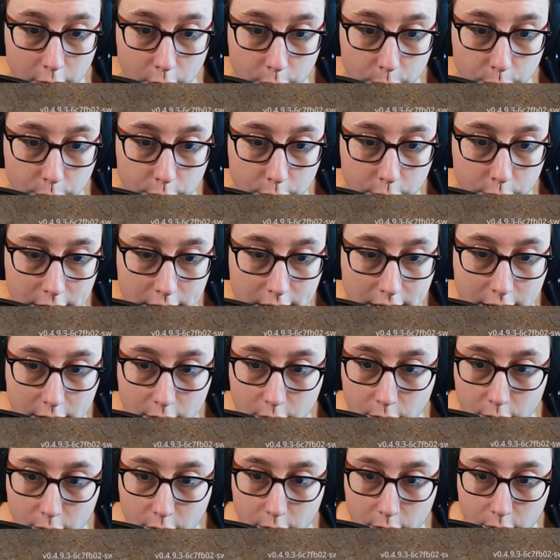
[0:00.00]
Put
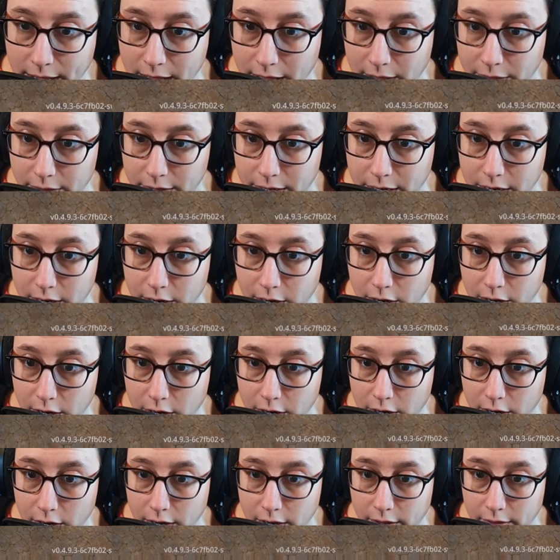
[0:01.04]
down a path
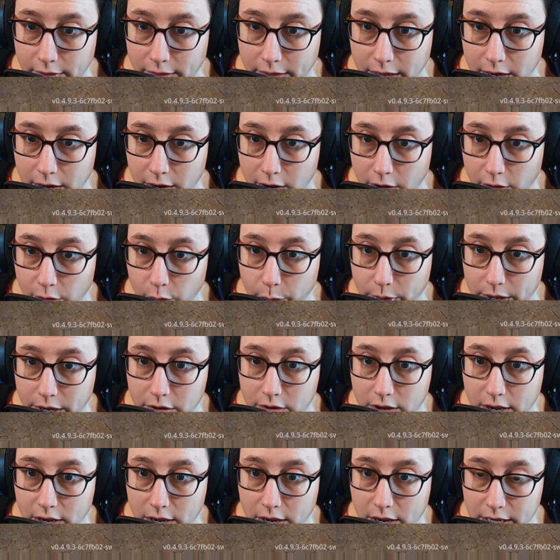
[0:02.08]
here, and then all the way
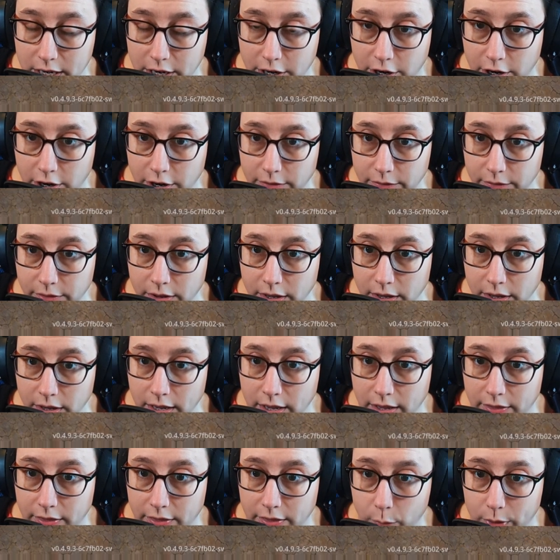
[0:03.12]
along here.
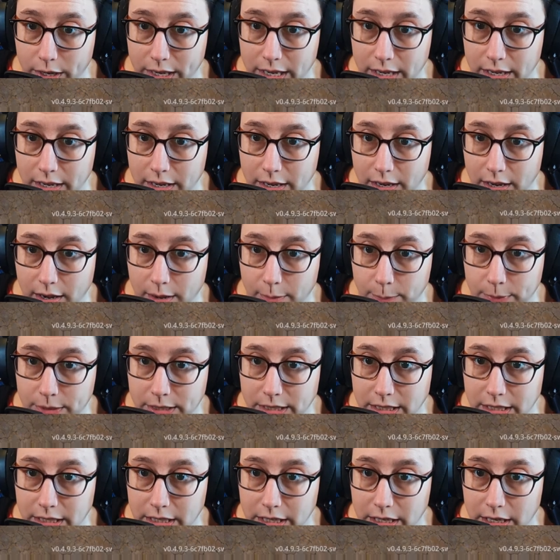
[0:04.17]
Then we can get up to
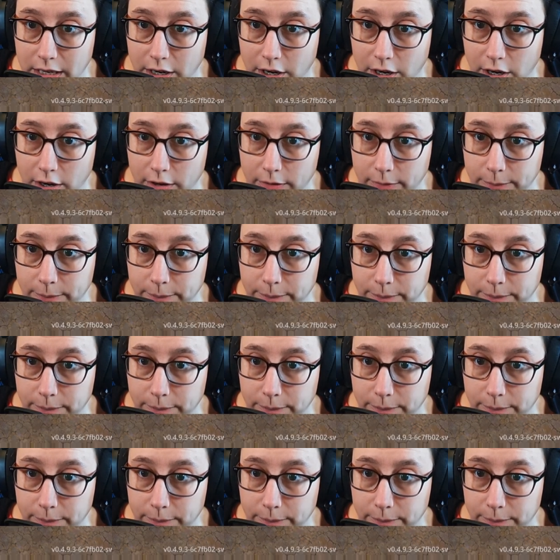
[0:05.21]
here.